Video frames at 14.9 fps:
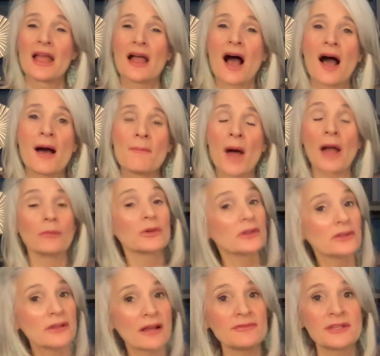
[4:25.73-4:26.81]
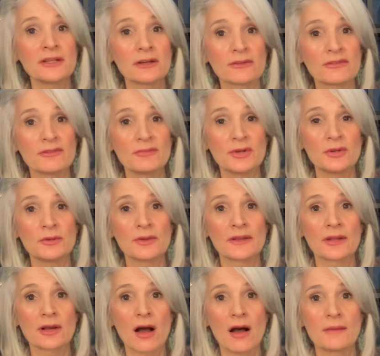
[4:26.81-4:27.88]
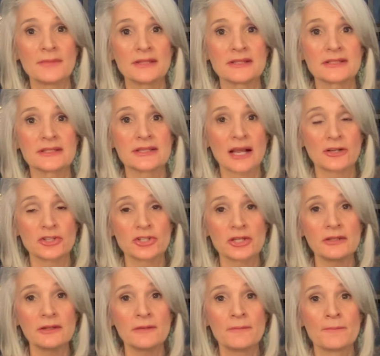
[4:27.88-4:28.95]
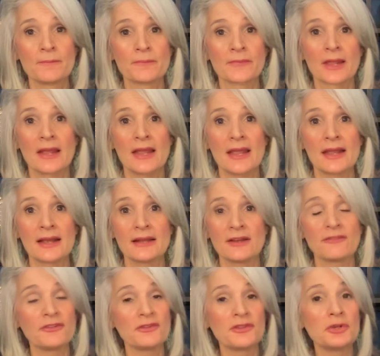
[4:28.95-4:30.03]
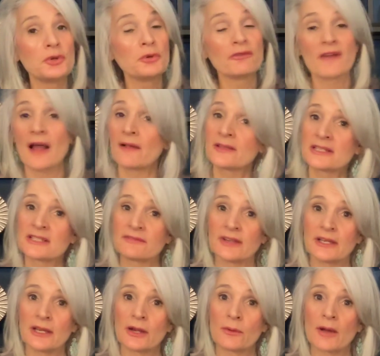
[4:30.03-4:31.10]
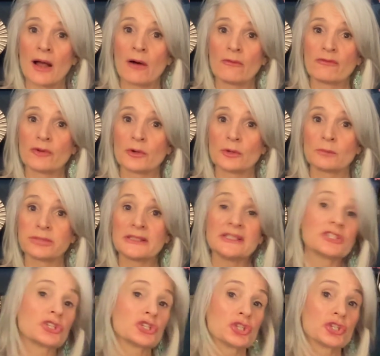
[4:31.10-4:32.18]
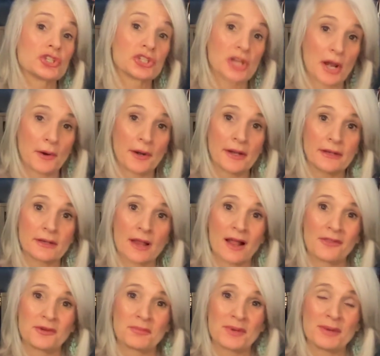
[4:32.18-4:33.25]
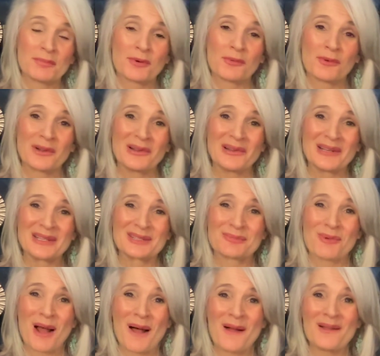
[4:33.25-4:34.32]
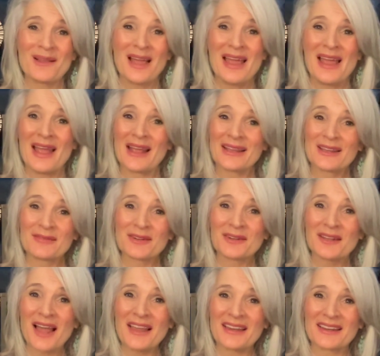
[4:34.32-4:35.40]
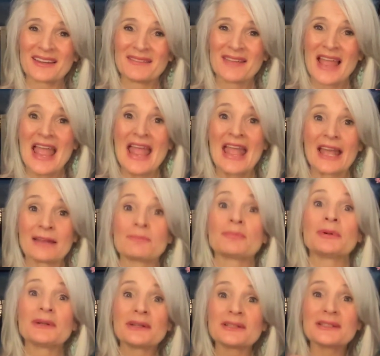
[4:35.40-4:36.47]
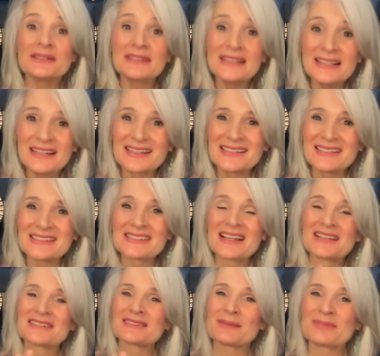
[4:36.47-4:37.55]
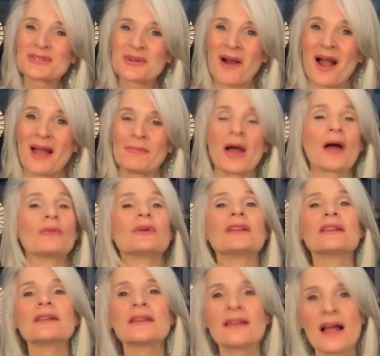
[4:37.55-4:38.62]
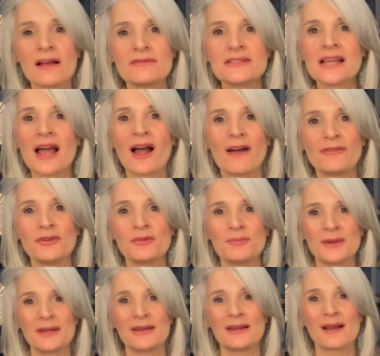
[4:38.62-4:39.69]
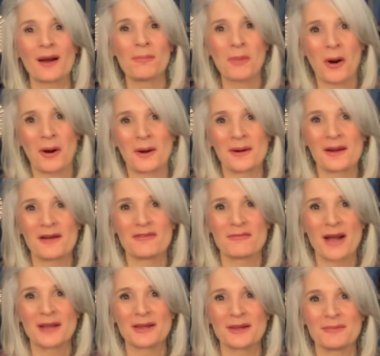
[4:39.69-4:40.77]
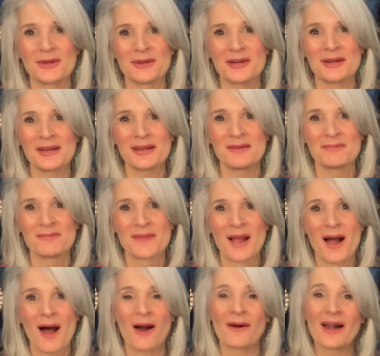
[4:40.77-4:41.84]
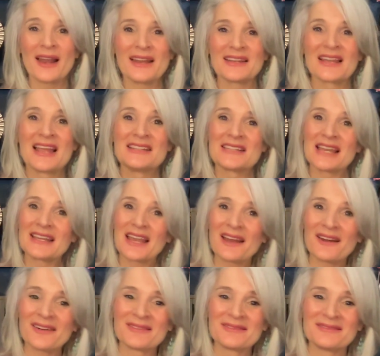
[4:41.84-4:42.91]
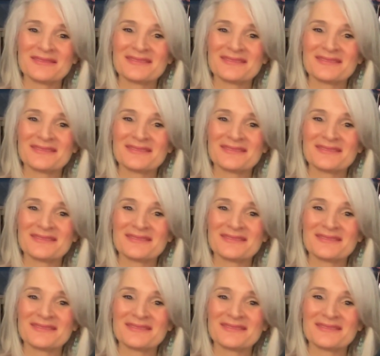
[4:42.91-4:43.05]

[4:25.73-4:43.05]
I would love to hear from you in the comments section. And if you found this video helpful, please share it. Other people will as well. And give it a like. And please subscribe. I would love to have you be a part of my community. All right, take care.